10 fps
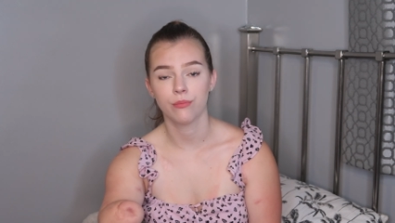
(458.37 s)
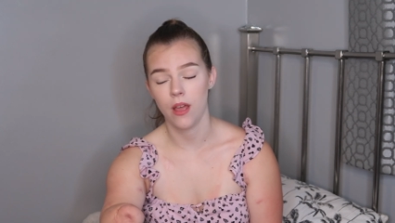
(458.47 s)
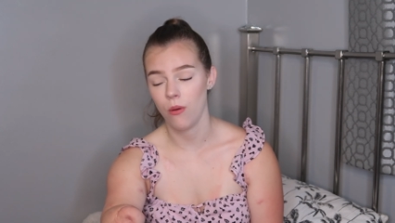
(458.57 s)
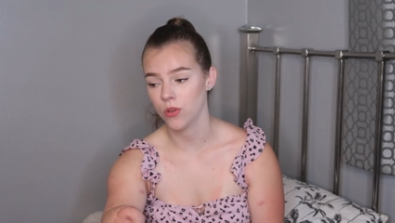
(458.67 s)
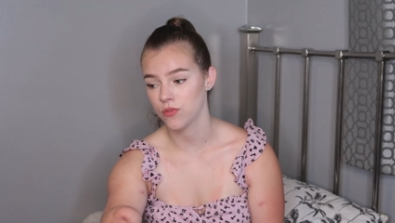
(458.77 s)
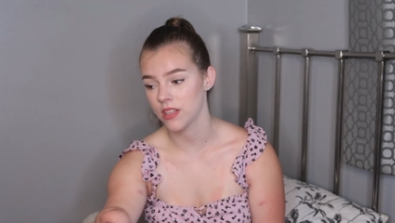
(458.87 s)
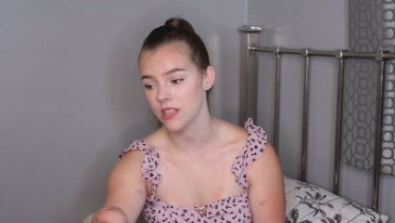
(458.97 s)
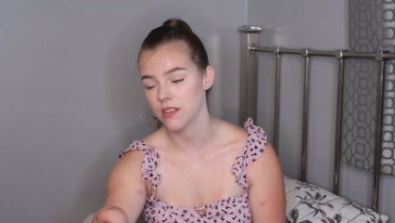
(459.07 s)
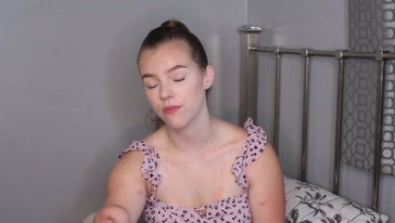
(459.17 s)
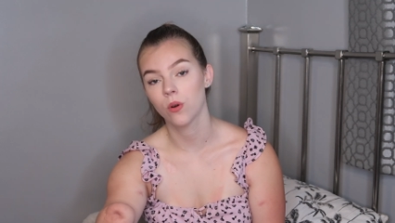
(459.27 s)
It was
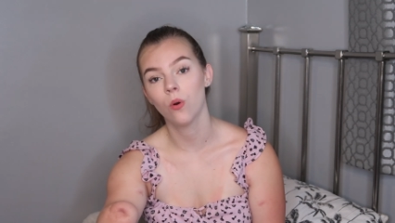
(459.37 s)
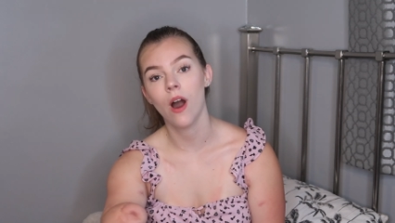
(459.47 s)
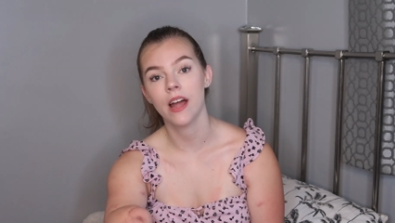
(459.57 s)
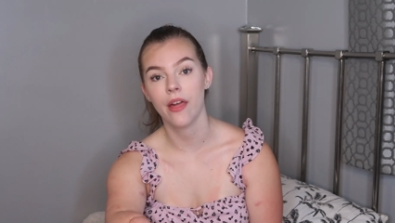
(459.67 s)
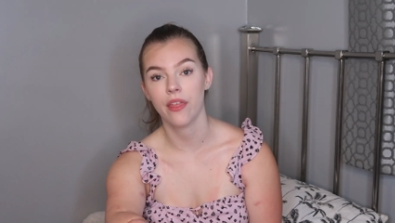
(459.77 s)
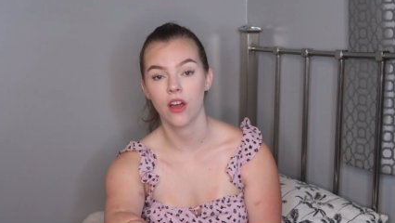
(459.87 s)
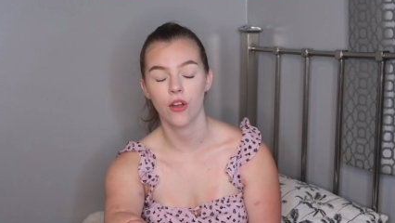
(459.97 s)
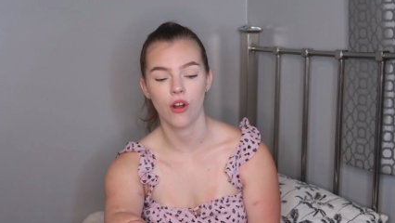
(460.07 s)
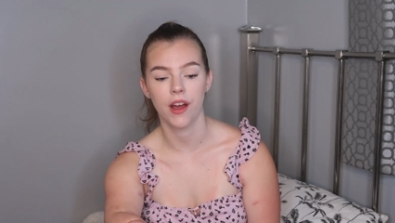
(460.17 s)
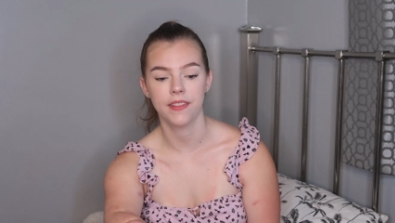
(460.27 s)
really difficult, and I think I
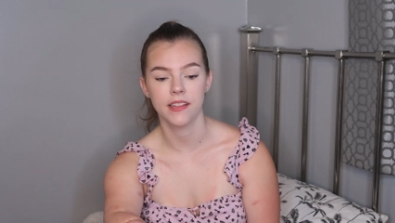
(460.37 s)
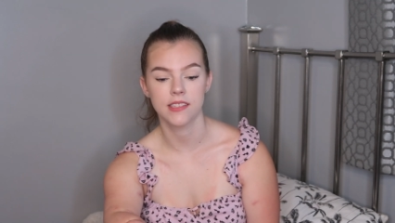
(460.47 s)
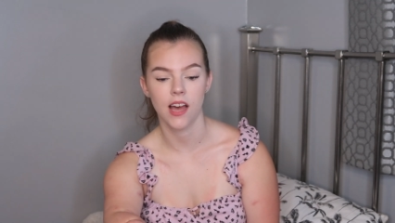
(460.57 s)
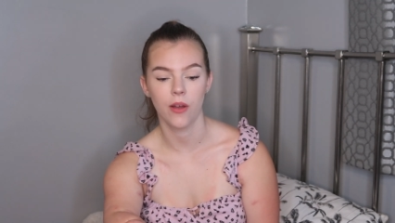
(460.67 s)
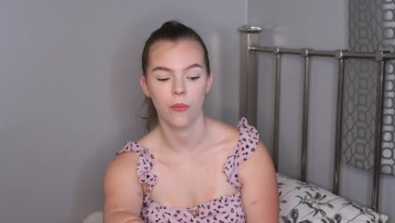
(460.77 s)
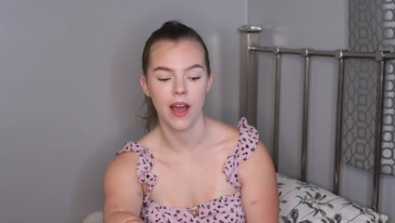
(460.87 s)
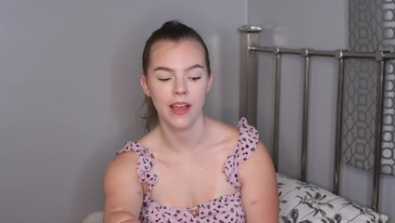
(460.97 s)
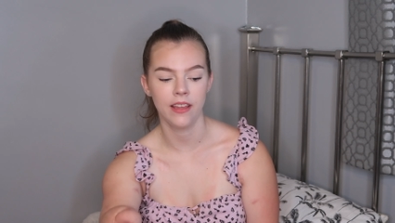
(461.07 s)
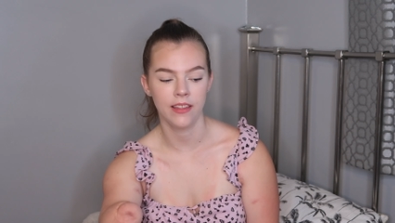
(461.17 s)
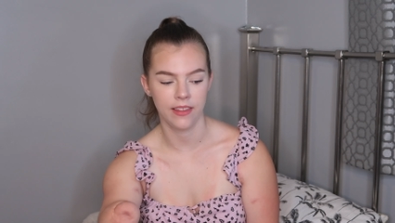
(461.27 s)
cried the entire
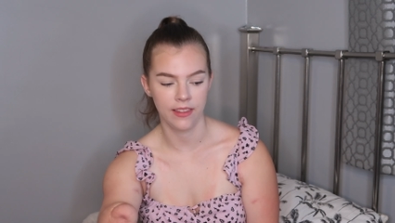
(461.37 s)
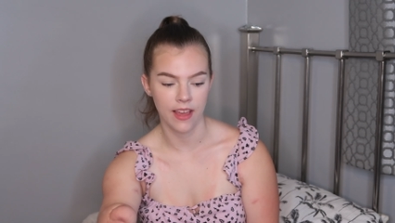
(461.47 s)
way.